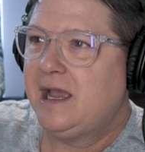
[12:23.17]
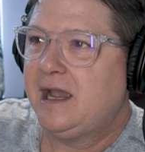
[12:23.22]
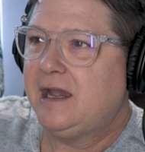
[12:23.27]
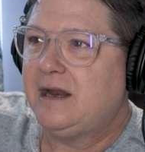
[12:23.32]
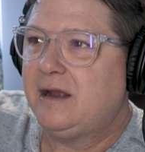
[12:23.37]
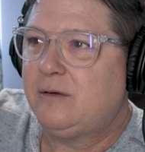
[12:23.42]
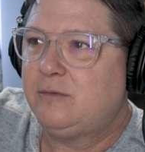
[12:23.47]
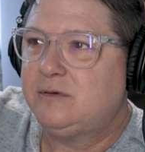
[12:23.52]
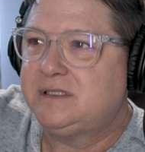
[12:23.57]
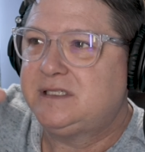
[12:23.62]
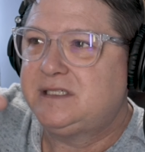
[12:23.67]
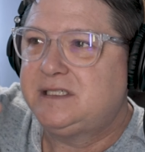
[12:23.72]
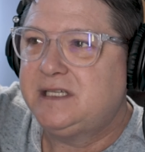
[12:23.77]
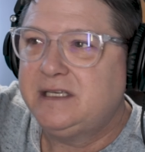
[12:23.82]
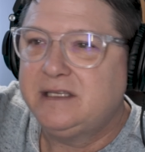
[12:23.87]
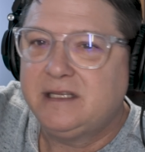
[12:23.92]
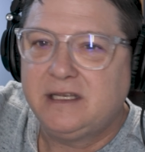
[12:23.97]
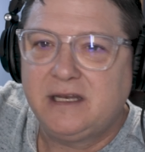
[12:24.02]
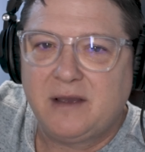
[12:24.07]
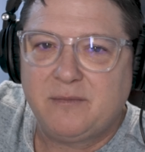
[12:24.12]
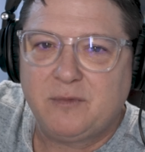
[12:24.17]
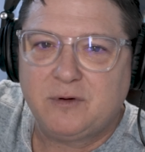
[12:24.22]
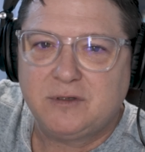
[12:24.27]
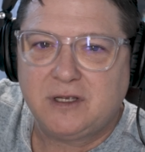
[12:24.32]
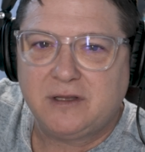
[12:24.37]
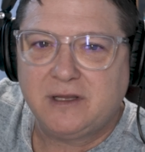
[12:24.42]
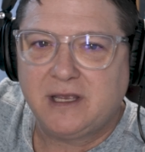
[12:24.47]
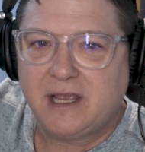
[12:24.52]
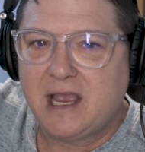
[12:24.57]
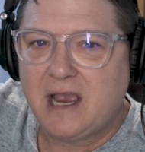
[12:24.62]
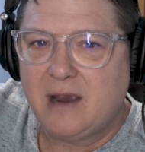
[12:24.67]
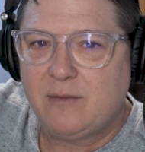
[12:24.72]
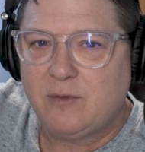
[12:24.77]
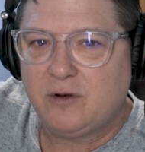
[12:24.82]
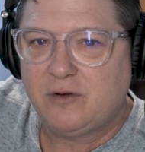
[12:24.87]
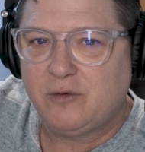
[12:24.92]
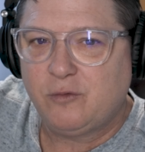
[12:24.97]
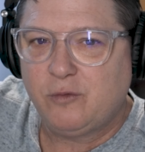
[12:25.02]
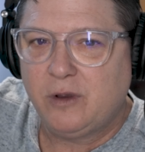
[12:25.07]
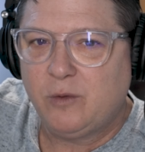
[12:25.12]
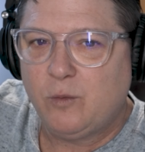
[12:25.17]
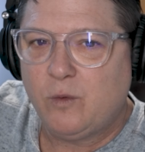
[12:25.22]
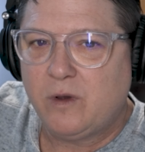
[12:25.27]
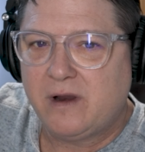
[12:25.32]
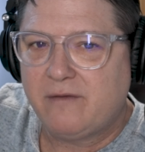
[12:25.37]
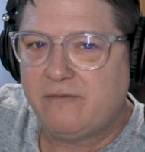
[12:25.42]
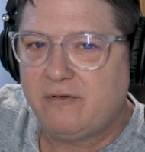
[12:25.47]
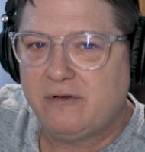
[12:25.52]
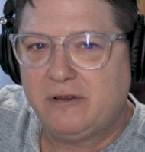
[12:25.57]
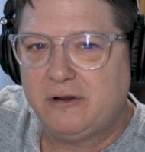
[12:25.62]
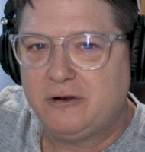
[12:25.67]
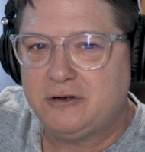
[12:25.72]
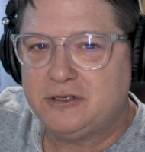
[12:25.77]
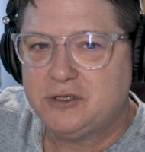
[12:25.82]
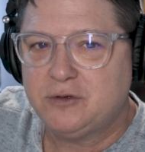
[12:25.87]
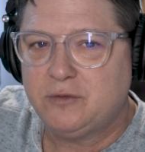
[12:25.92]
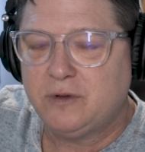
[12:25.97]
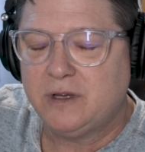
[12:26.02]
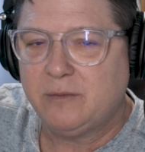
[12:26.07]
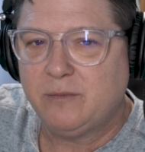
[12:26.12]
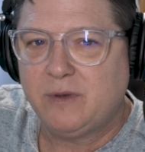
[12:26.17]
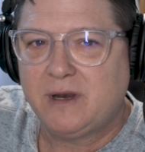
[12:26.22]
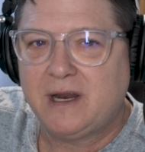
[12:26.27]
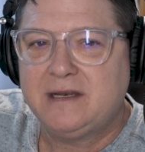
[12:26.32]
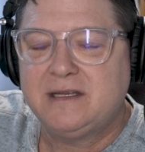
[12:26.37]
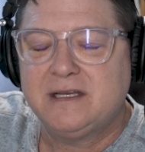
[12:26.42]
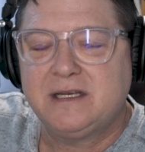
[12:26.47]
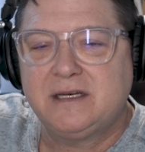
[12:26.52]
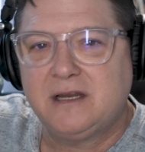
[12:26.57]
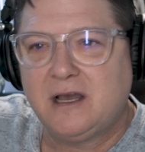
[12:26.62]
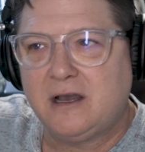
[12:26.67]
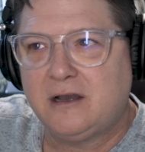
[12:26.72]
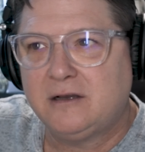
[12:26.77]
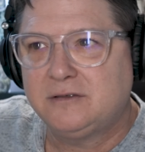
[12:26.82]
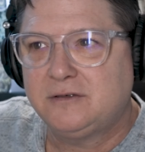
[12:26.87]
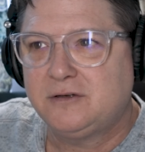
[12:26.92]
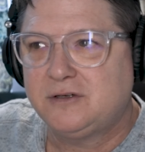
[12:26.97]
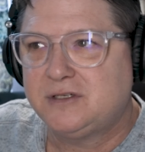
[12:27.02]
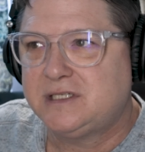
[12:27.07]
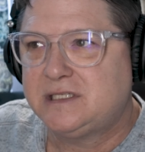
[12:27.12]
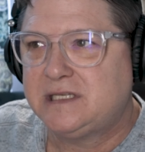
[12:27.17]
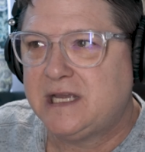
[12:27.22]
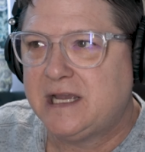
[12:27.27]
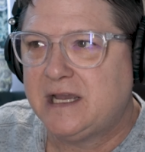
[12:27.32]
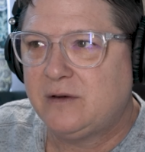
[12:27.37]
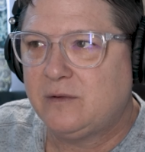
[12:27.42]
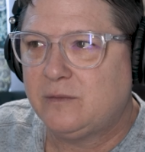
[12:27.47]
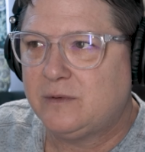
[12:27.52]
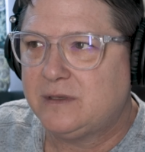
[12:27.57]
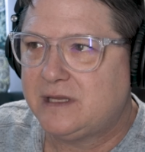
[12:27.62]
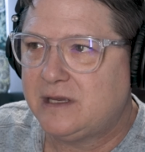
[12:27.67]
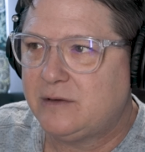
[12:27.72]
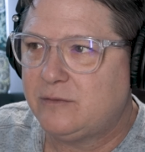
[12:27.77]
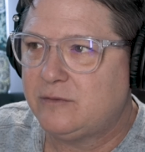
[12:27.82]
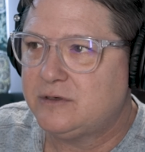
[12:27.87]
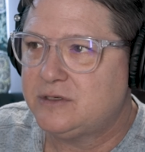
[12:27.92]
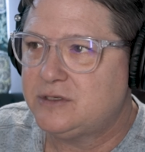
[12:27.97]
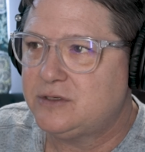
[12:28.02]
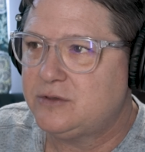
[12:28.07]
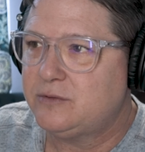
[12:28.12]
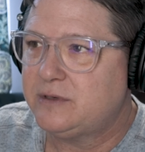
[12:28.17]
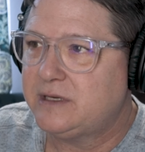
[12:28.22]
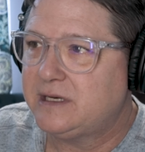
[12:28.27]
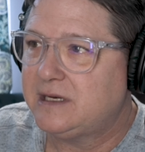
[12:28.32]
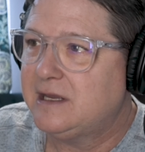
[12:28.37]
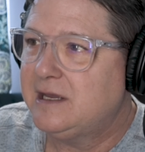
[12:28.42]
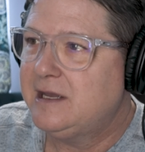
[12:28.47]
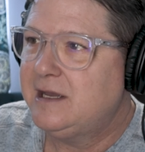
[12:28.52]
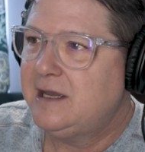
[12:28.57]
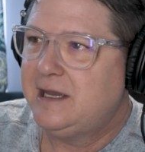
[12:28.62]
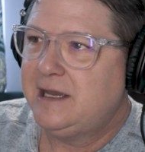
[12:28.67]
and I would see the numbers on the camera doing whatever they're doing, but I didn't understand what they were doing.